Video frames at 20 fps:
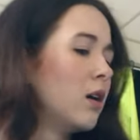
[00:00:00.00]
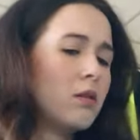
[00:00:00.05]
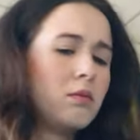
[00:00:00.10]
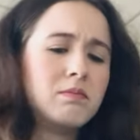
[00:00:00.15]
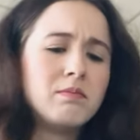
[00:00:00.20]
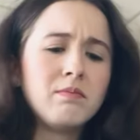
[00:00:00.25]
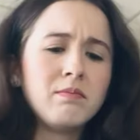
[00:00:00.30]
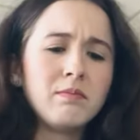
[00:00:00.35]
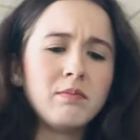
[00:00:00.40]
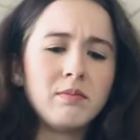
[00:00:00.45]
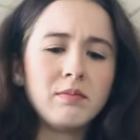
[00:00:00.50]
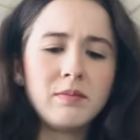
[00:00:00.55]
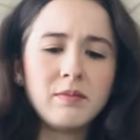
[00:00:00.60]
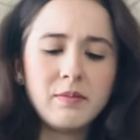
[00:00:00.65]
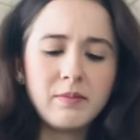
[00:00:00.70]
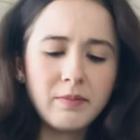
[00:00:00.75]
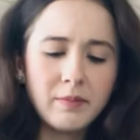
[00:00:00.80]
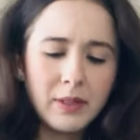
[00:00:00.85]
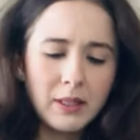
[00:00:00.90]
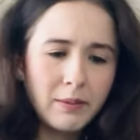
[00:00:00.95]
Hmm,
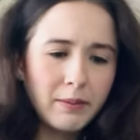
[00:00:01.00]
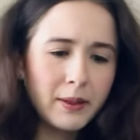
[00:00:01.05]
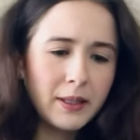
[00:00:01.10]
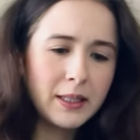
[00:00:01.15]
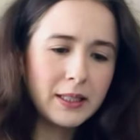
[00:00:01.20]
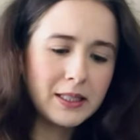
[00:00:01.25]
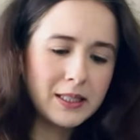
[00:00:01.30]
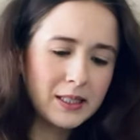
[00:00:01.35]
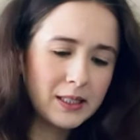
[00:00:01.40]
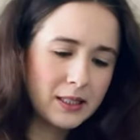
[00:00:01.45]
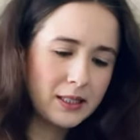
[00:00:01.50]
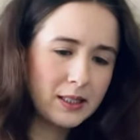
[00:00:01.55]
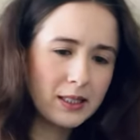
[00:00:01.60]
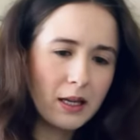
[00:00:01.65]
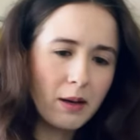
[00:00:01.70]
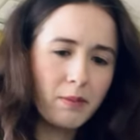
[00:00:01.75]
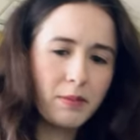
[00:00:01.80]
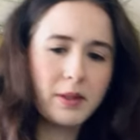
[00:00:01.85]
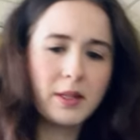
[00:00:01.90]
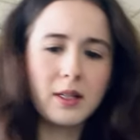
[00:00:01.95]
maybe
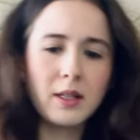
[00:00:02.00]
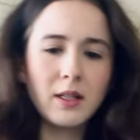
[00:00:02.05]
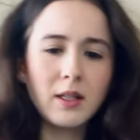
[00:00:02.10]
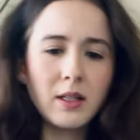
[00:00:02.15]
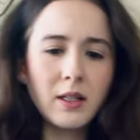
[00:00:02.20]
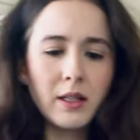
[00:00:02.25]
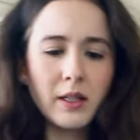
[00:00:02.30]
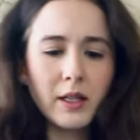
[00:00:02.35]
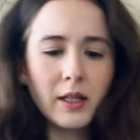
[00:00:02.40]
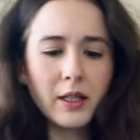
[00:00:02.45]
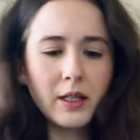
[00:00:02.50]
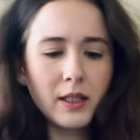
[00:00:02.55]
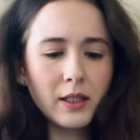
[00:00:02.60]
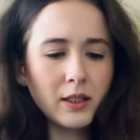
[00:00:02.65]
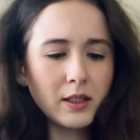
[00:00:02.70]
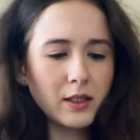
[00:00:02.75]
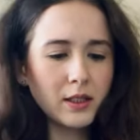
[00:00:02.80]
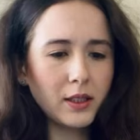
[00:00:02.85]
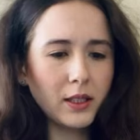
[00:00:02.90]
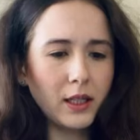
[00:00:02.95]
something like
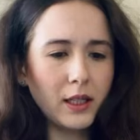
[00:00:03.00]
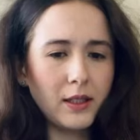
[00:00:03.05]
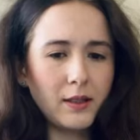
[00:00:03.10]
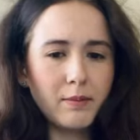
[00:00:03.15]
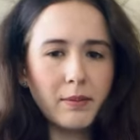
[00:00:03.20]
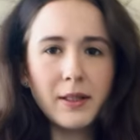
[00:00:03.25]
inside,